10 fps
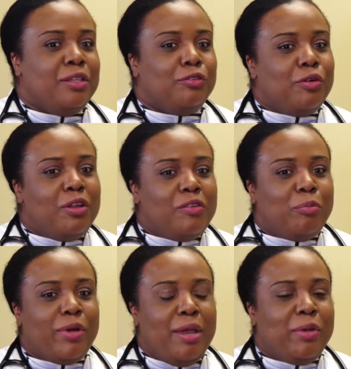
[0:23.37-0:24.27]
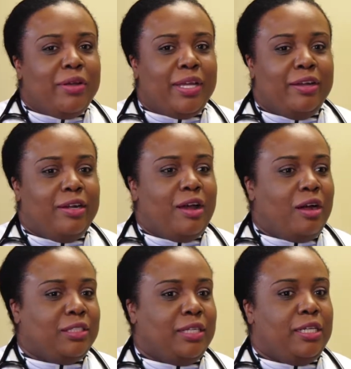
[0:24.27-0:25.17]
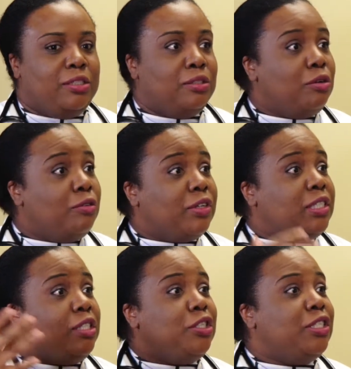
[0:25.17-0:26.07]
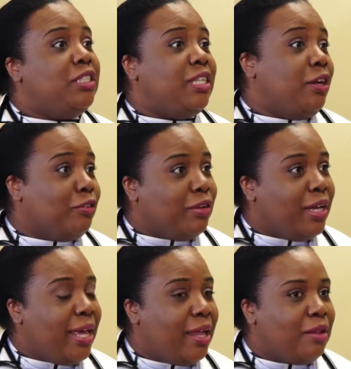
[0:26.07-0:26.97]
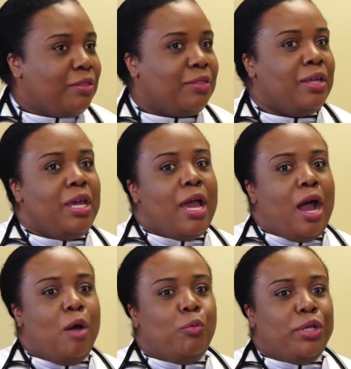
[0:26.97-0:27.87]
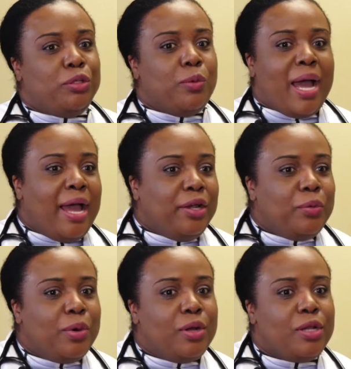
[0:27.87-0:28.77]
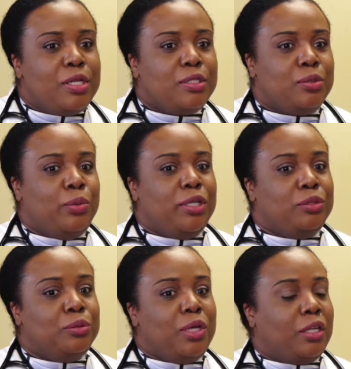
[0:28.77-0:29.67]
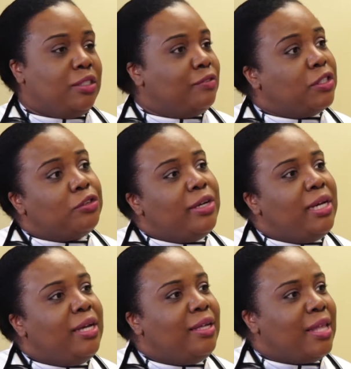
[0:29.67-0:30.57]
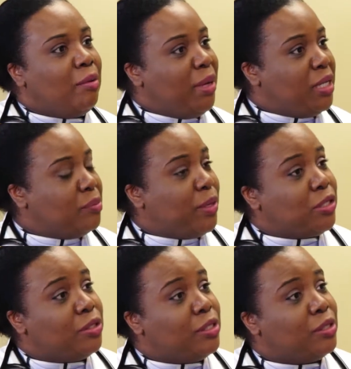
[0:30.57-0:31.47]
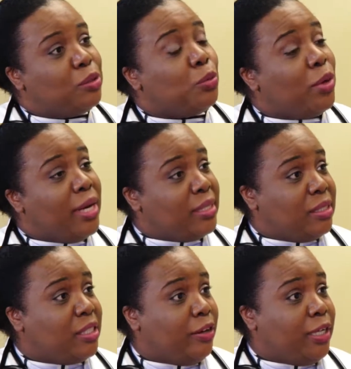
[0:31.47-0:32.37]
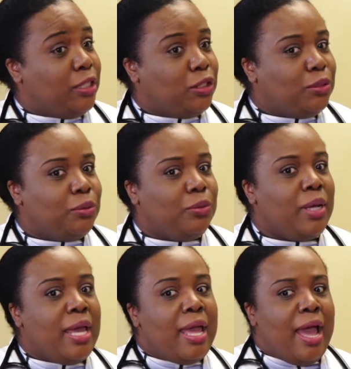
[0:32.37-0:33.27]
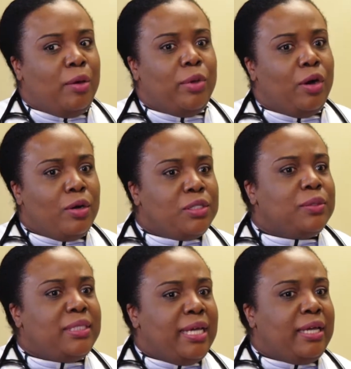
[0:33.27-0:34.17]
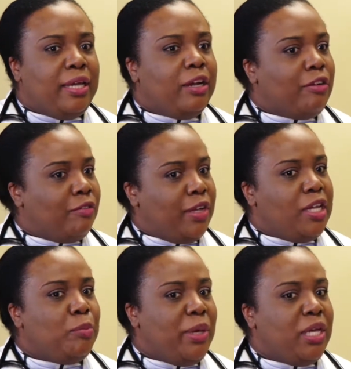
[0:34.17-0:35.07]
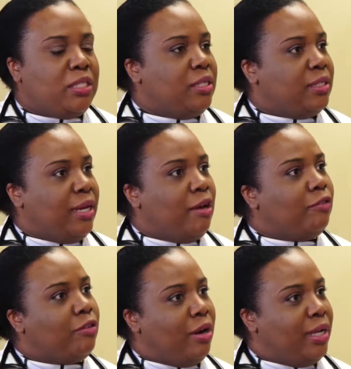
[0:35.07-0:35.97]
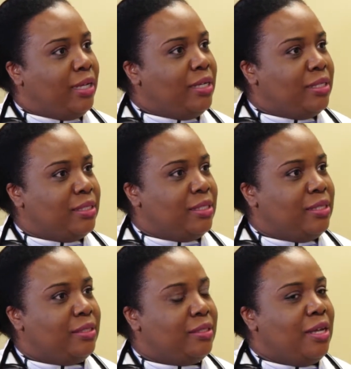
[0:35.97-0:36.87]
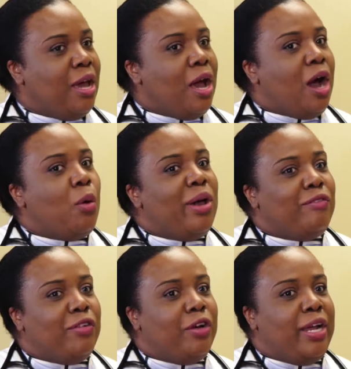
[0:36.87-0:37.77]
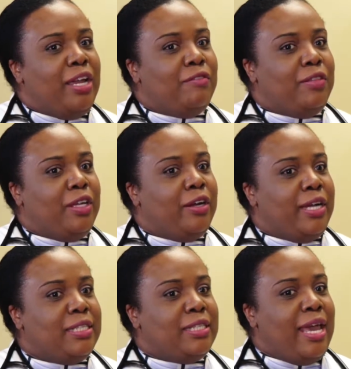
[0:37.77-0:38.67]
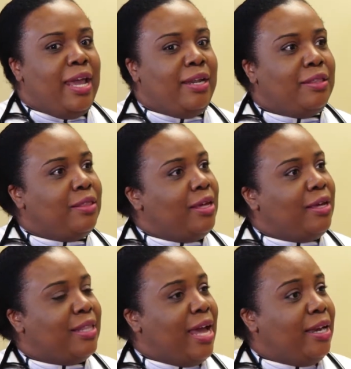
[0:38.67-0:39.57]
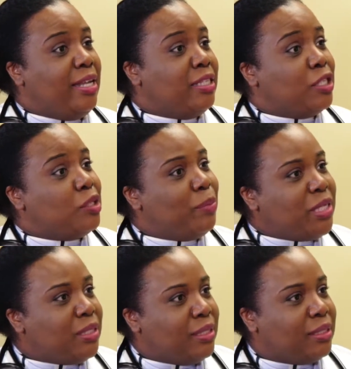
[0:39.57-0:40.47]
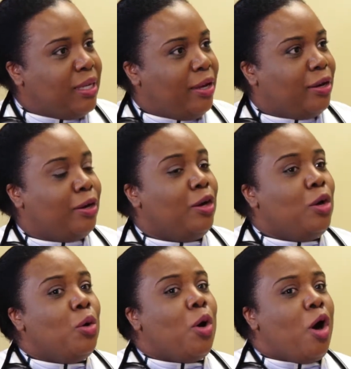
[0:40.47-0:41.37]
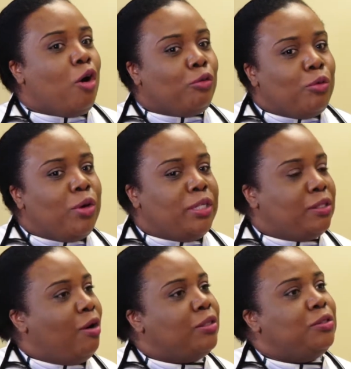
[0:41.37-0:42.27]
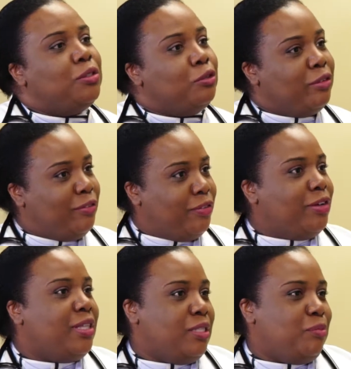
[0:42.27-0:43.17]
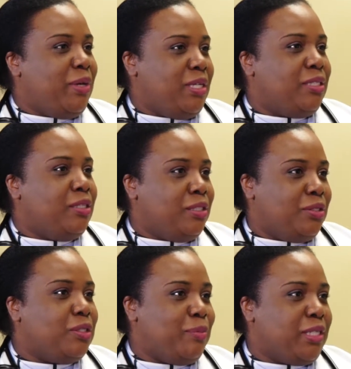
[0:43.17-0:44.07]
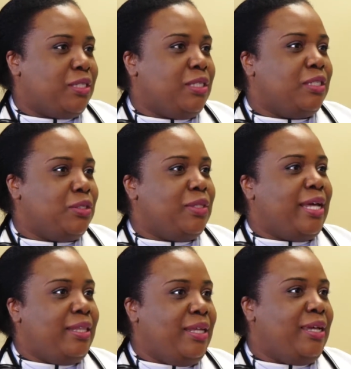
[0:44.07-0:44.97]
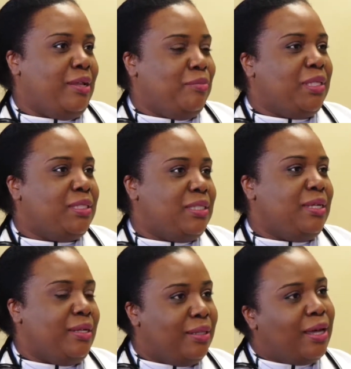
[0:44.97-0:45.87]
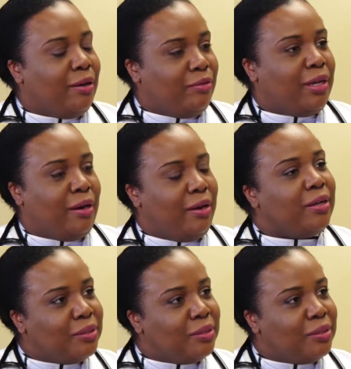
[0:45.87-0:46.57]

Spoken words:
The role of a primary care doctor is to oversee your general health. We do annuals, we do lots of screening that many specialists won't necessarily do, and we also take care of ill patients that have chronic illnesses. However, if there is anything that needs a specialist care, our role is also to refer these patients to specialists so that they can be seen in that regard.